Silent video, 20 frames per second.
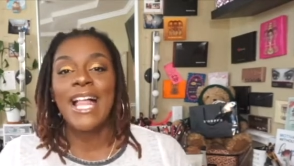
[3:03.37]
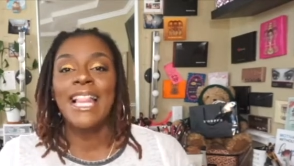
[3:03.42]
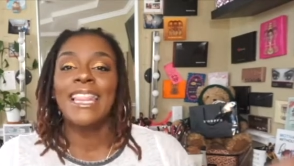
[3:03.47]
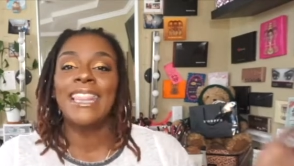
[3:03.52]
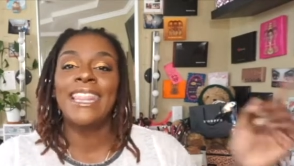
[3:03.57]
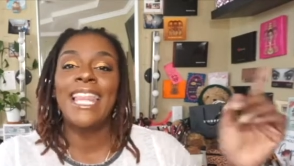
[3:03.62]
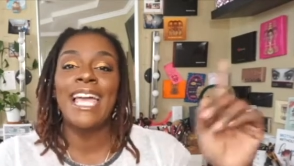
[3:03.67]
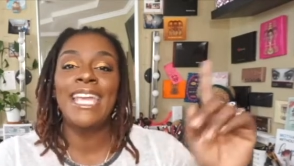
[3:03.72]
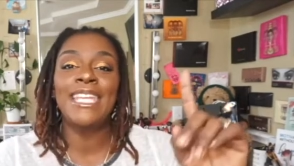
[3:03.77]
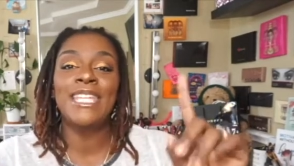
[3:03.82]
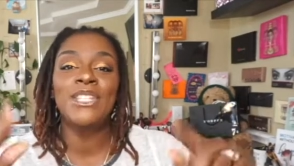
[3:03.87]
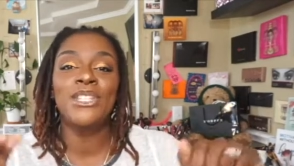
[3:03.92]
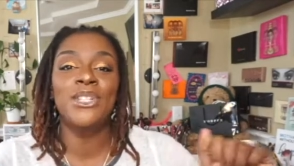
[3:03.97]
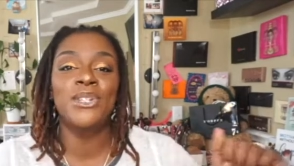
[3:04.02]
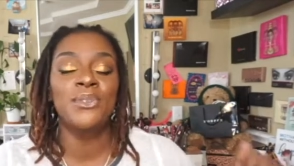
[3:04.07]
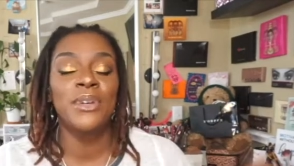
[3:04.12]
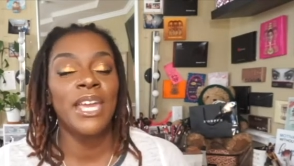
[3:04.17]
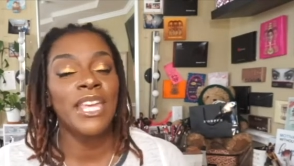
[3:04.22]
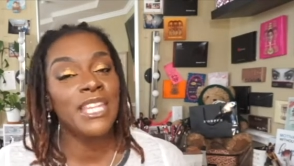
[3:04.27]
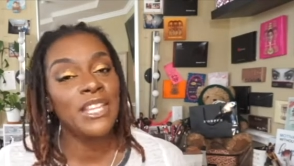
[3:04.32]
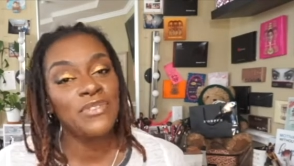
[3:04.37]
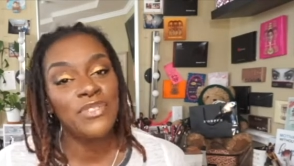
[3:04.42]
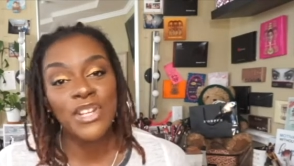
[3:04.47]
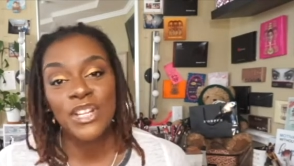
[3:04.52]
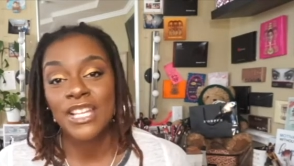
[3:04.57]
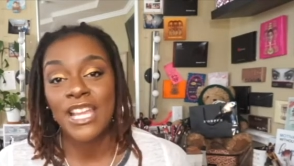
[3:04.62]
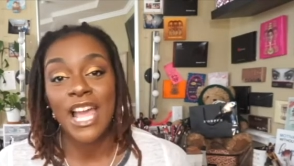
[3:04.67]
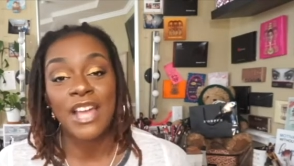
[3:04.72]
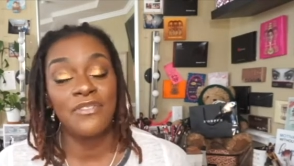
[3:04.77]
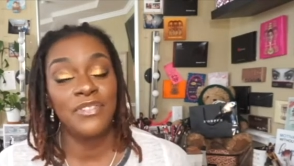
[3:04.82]
Like you. And if you're
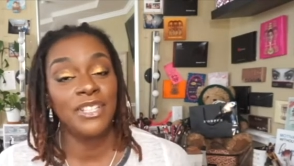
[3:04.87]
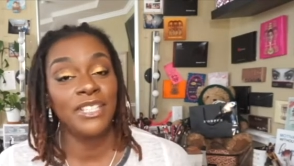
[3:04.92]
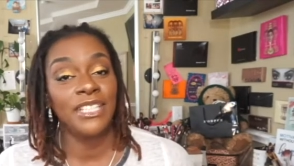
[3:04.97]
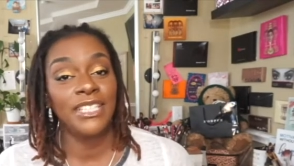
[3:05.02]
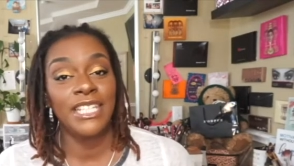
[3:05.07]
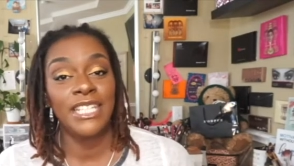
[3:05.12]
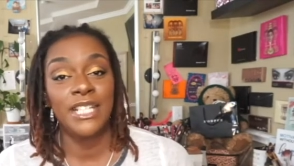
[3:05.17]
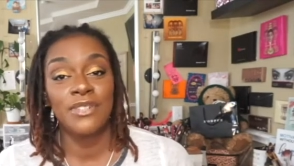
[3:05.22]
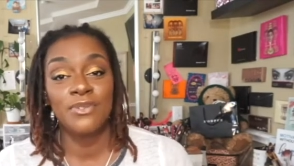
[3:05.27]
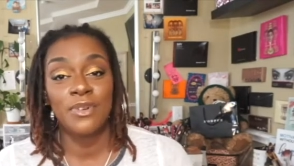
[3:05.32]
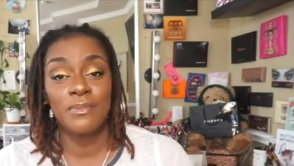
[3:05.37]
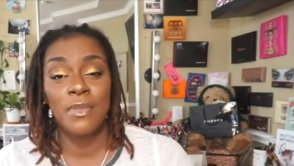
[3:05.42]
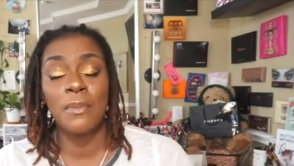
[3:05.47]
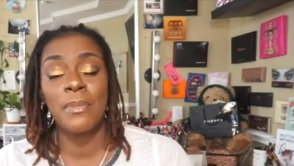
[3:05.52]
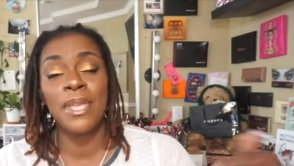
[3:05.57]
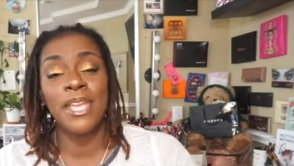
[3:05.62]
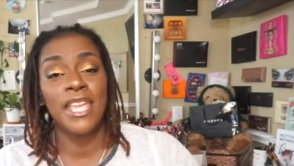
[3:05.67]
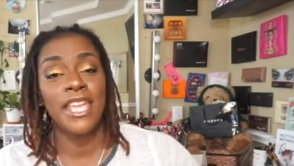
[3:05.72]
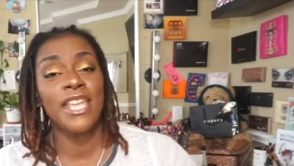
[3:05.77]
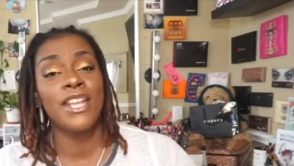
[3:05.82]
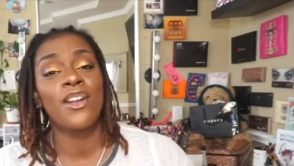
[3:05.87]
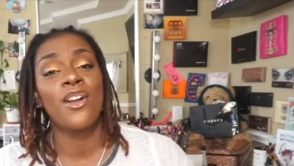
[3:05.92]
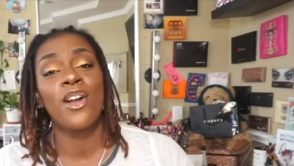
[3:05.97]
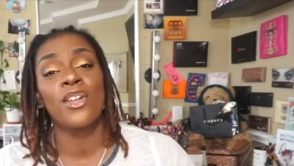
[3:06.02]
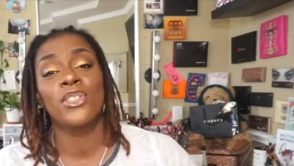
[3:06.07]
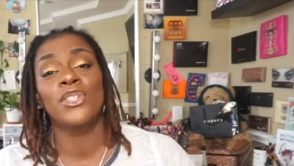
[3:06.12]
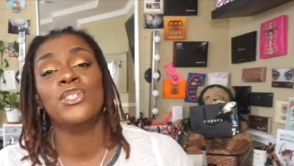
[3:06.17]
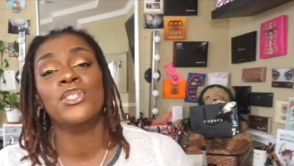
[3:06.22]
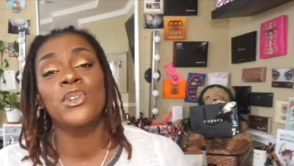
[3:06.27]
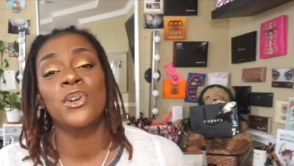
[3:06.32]
not feeling needed, remember here on
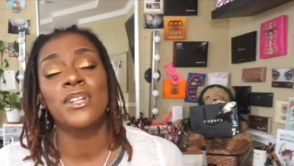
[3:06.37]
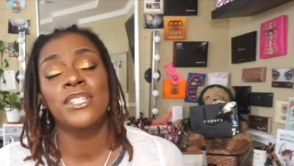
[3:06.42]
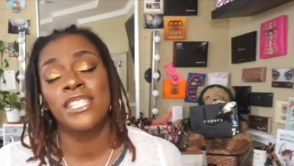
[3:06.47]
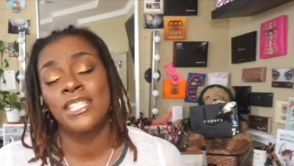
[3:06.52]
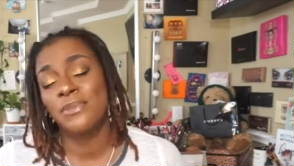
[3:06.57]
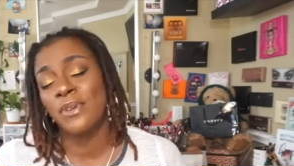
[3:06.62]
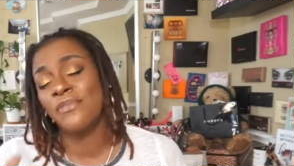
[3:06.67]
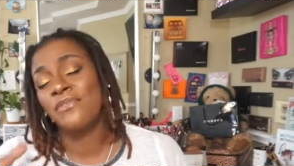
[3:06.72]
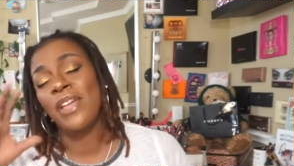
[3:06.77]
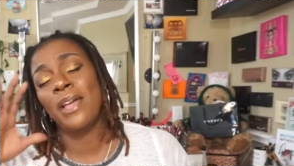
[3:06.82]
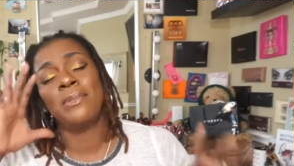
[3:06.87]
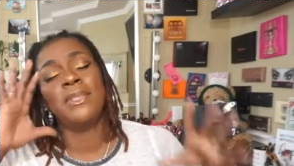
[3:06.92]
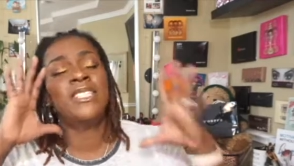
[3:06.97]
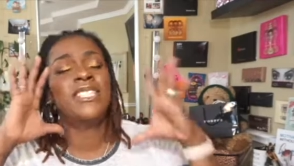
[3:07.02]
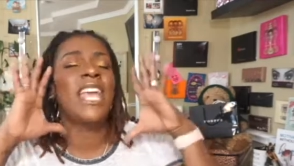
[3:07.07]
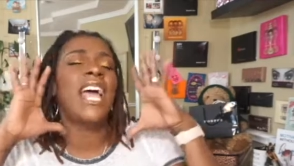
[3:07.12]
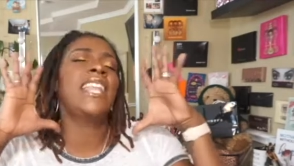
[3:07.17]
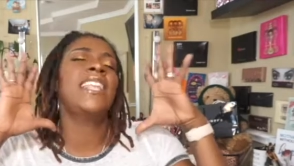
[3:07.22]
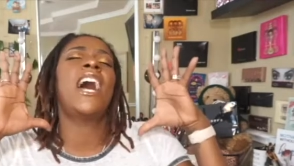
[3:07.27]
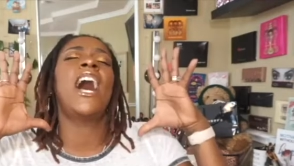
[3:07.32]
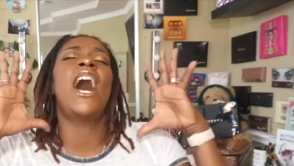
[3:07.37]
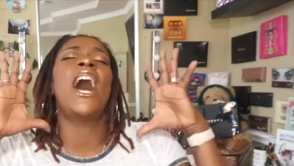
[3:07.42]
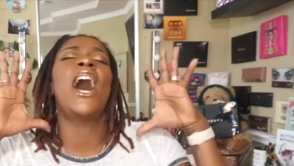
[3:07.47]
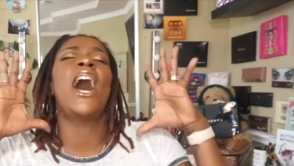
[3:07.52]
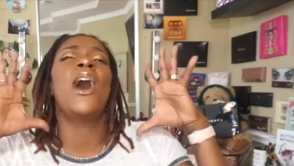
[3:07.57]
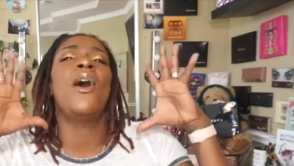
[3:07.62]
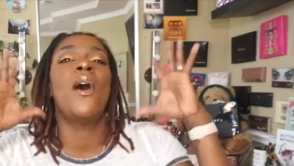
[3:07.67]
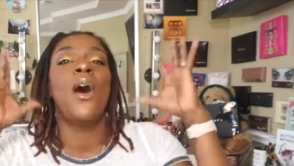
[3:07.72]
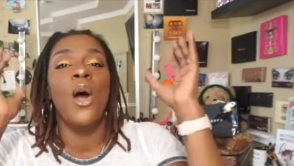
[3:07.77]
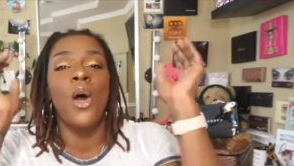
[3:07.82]
the Soaring Seaward Family
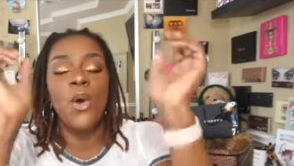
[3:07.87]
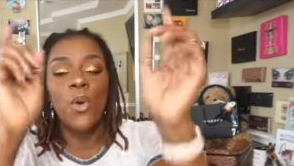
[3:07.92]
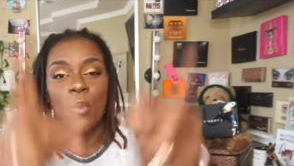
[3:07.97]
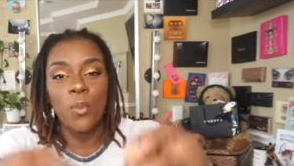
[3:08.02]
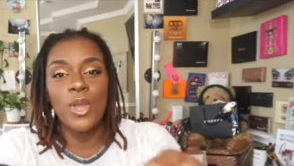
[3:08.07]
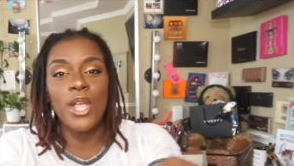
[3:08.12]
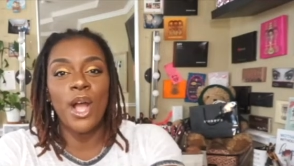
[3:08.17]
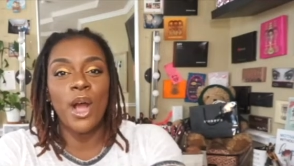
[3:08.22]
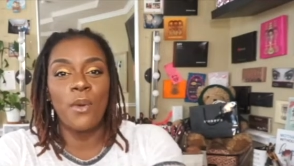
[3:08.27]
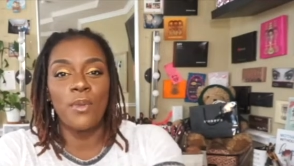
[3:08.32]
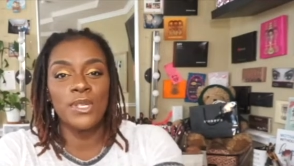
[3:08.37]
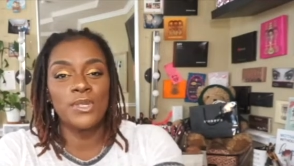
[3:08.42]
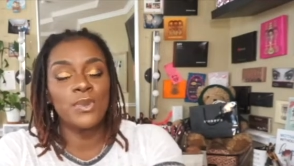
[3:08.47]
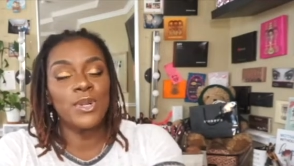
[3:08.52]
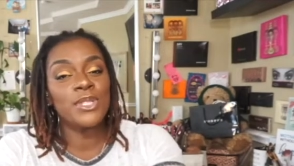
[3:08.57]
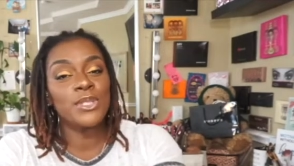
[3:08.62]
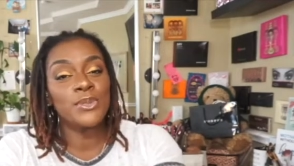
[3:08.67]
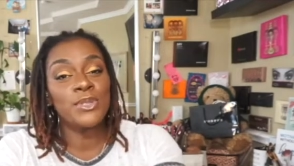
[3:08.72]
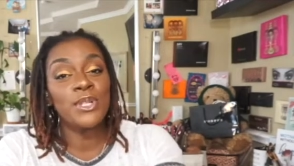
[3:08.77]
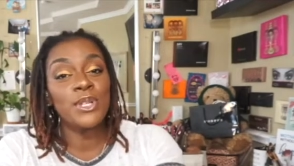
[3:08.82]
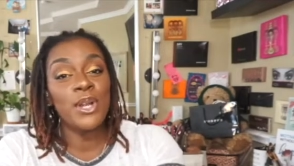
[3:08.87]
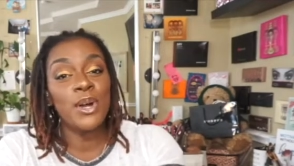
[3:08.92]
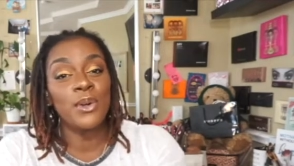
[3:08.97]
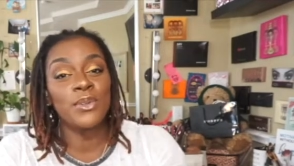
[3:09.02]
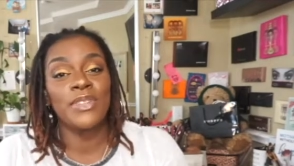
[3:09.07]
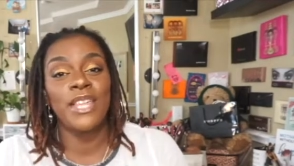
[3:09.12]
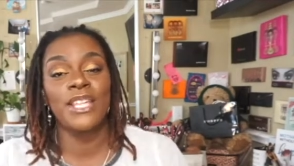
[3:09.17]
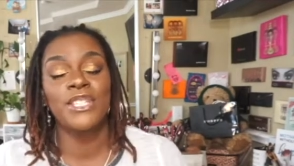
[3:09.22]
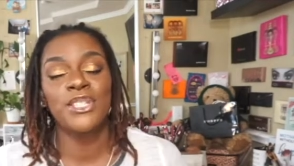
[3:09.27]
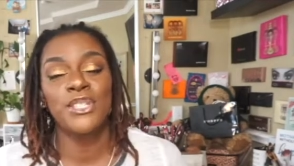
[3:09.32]
Channel, we always want you to know
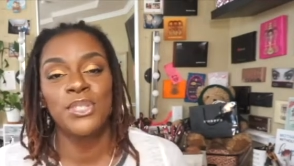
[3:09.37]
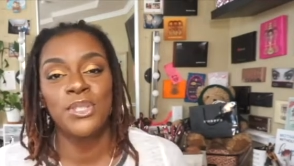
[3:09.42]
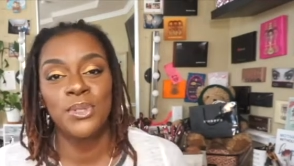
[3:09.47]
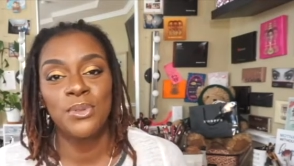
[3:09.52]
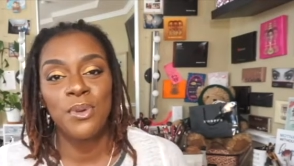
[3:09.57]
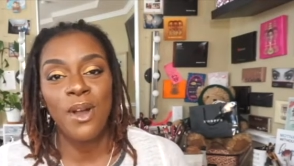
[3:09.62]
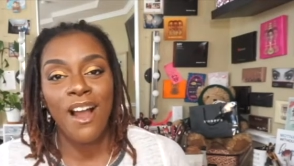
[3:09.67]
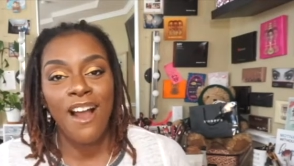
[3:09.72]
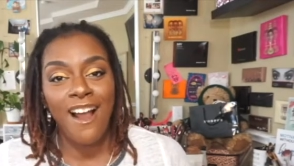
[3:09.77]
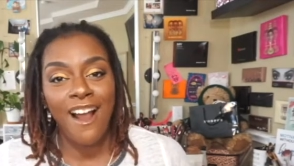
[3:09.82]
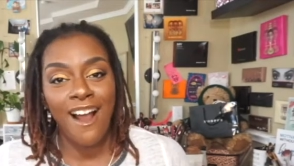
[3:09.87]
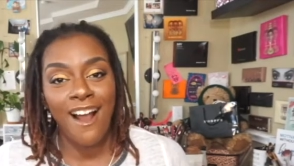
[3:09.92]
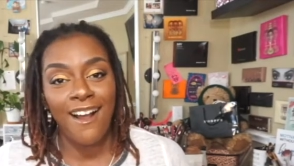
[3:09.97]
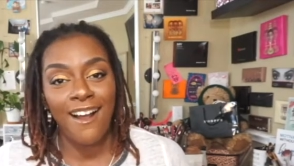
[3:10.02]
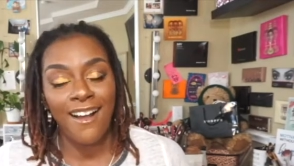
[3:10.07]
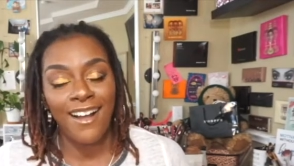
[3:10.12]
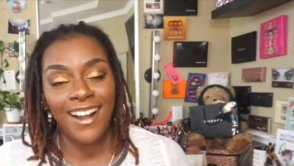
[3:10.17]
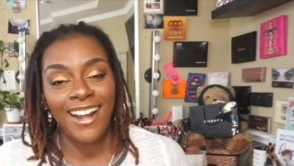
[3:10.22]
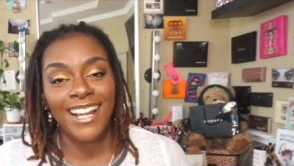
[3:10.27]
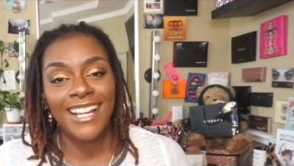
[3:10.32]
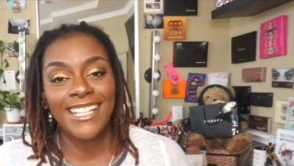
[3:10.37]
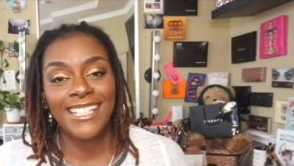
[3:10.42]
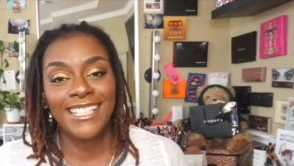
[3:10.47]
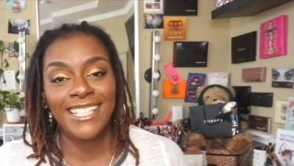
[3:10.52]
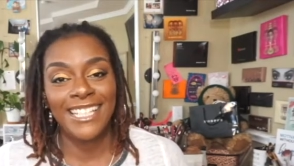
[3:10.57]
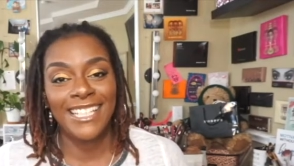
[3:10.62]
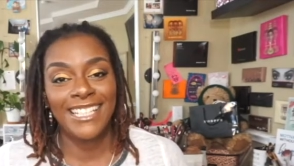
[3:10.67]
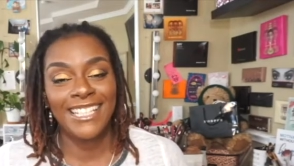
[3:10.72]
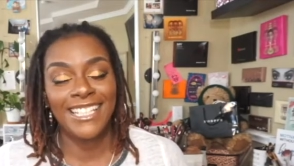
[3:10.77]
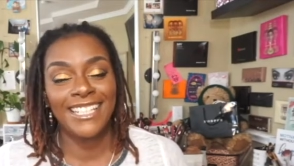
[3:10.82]
that you are
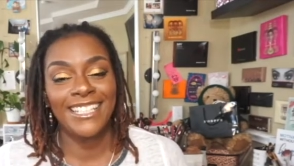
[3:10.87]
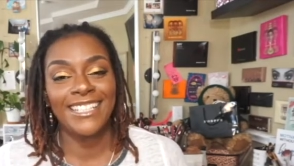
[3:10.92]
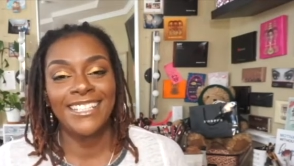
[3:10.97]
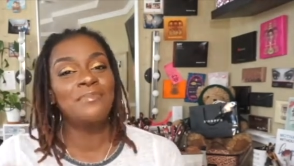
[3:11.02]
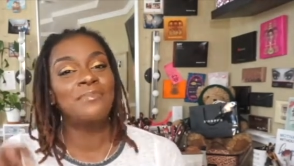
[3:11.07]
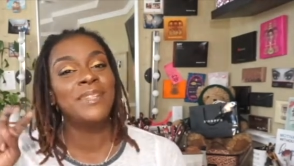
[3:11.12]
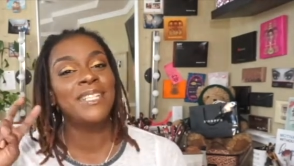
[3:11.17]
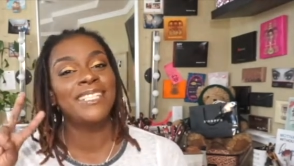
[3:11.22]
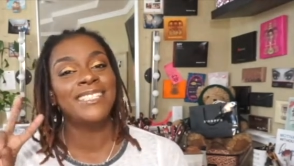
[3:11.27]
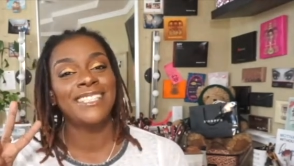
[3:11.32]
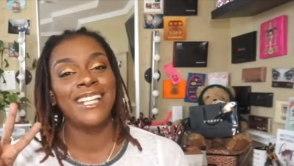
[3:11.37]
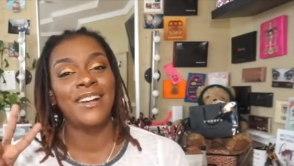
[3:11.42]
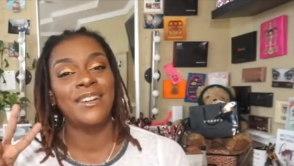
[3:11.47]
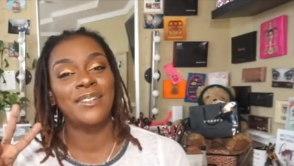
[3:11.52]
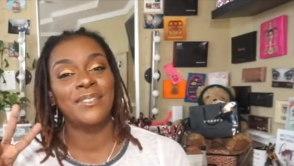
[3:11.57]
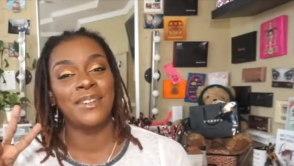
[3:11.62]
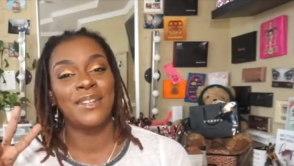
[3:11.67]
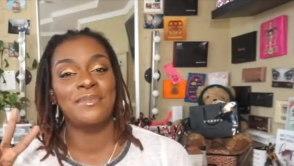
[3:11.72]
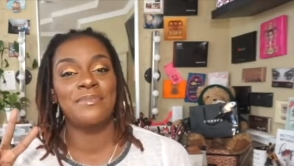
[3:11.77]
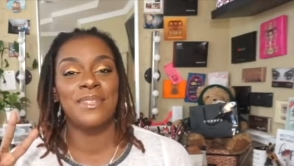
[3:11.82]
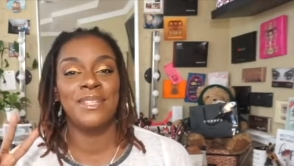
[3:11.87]
needed. Peace out, great